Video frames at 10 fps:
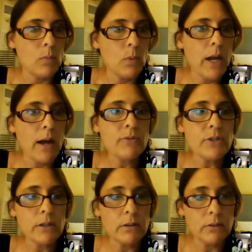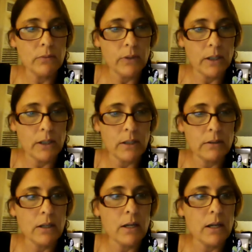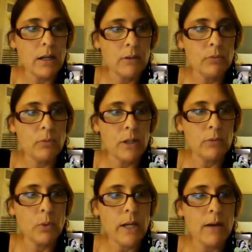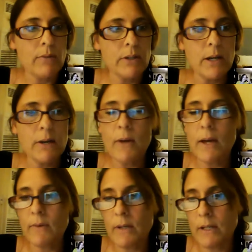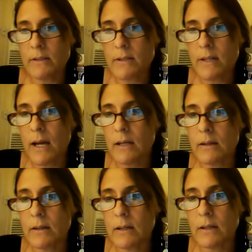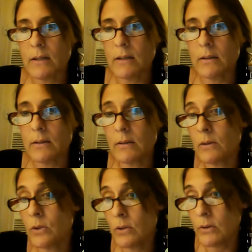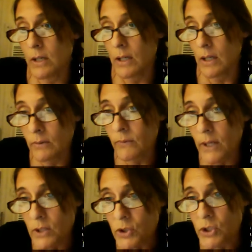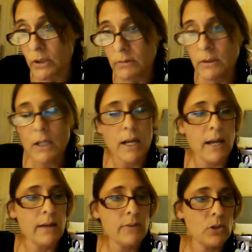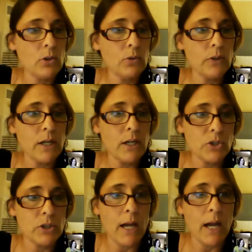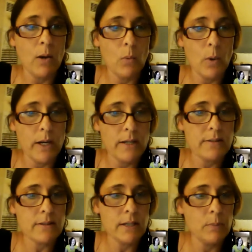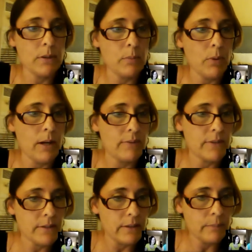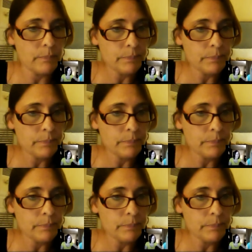We have to intervene if we have enough evidence that the intervention and the notification outweighs keeping the privacy.